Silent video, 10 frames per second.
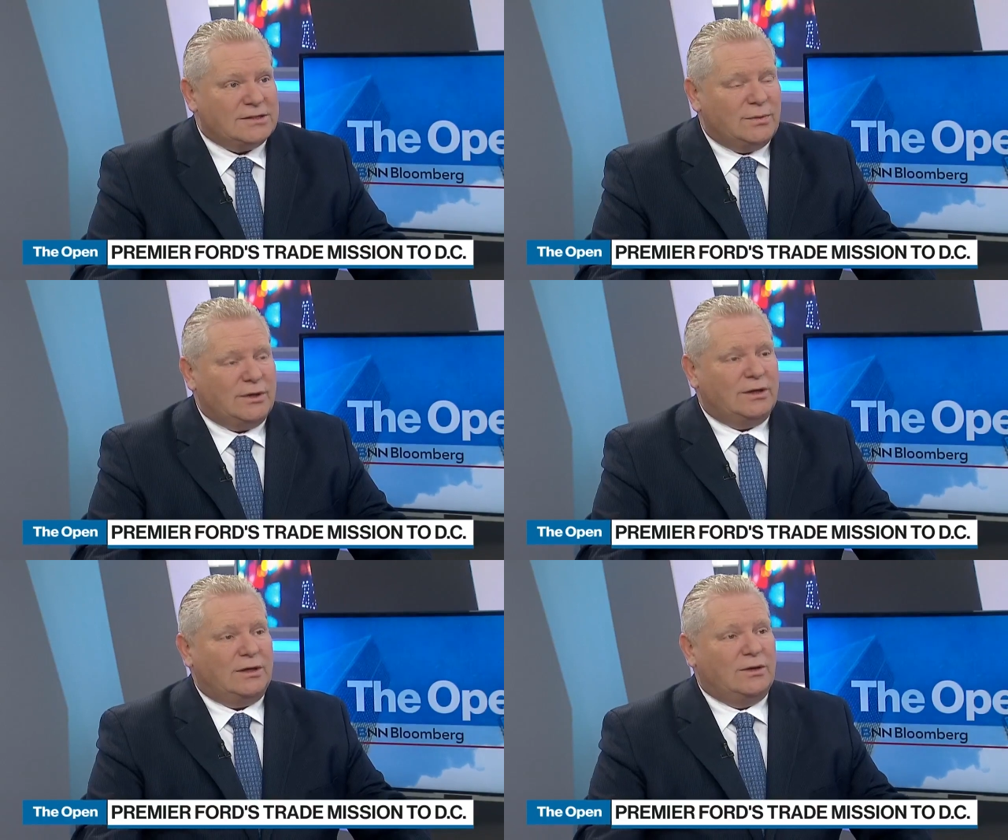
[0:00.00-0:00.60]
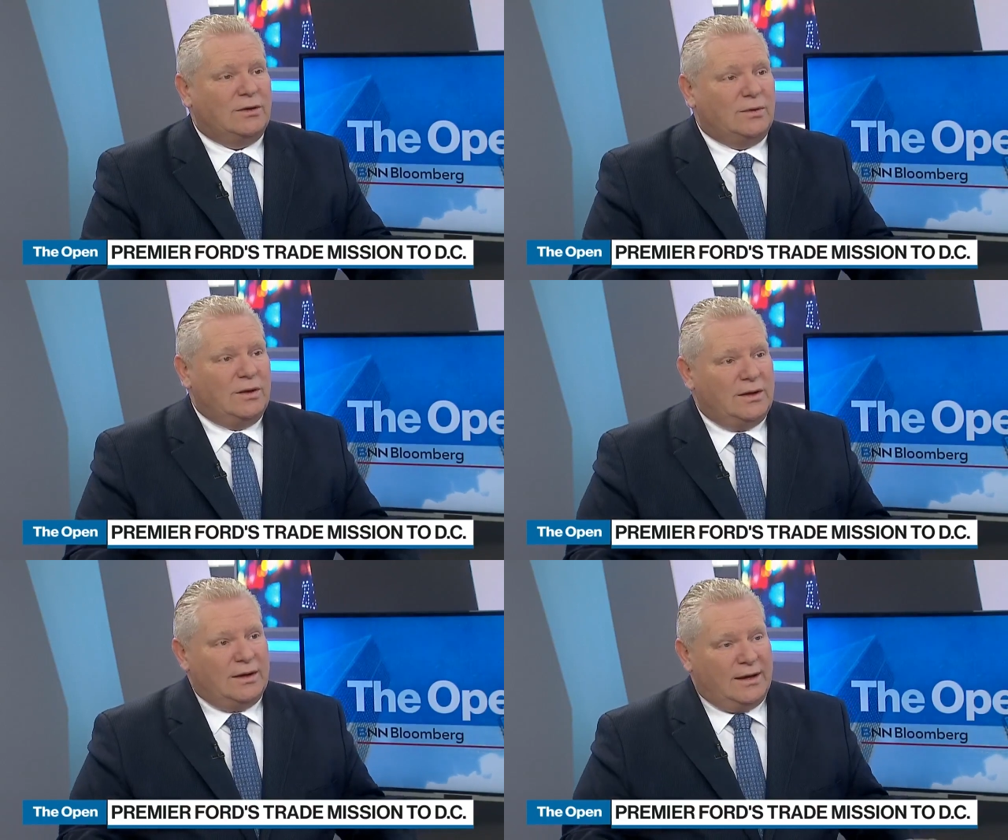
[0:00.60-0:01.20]
So we're going to go
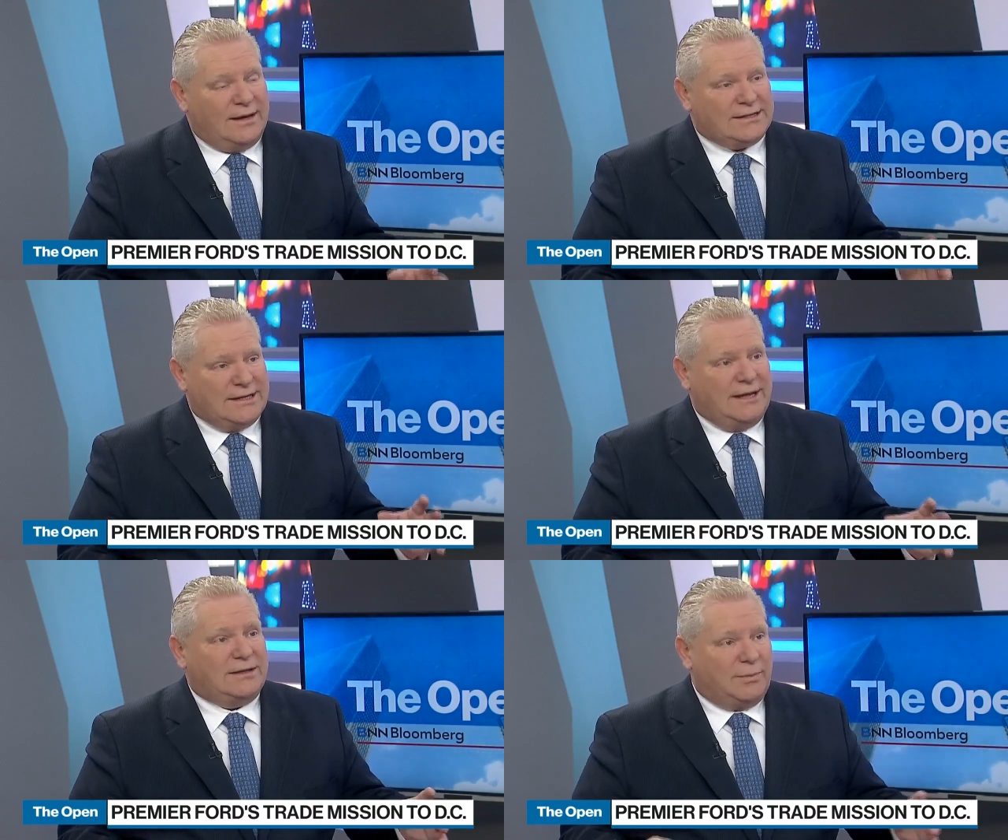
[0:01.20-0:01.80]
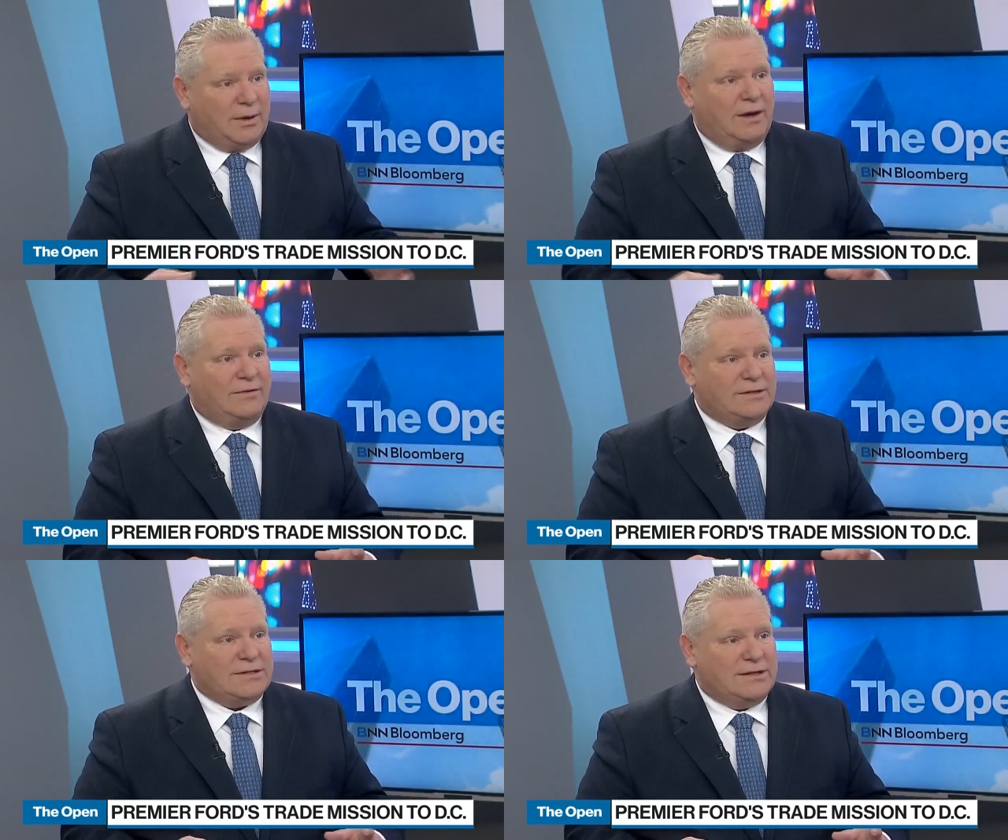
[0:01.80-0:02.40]
state to
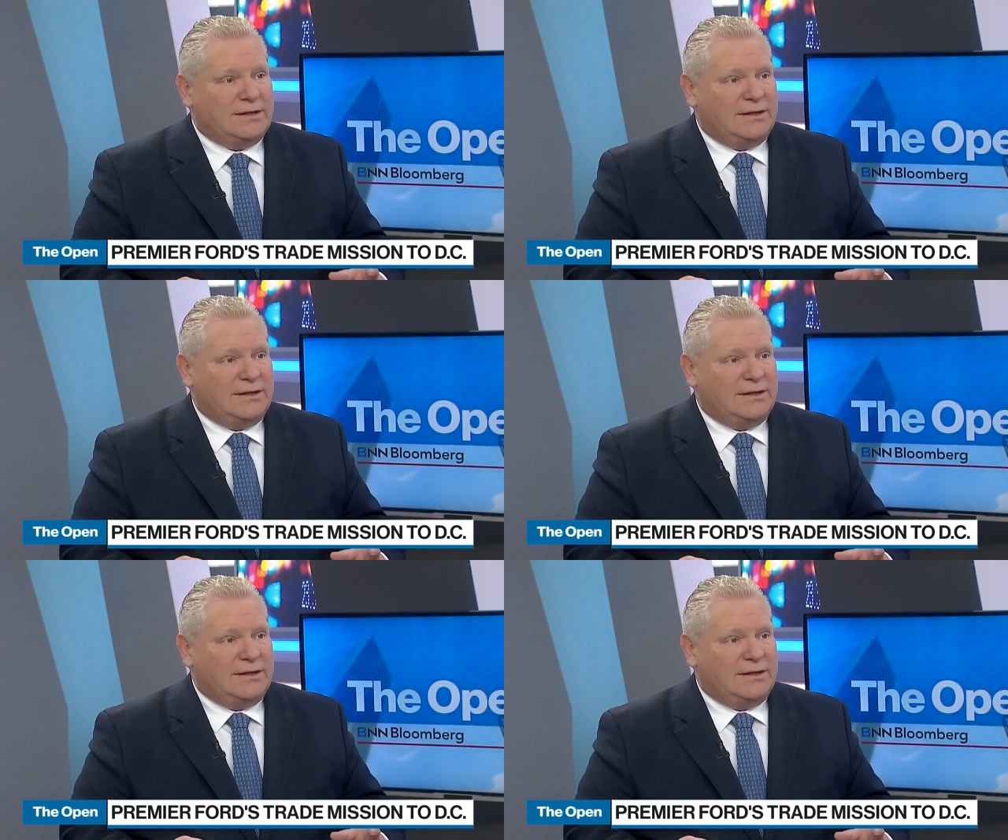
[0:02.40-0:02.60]
province.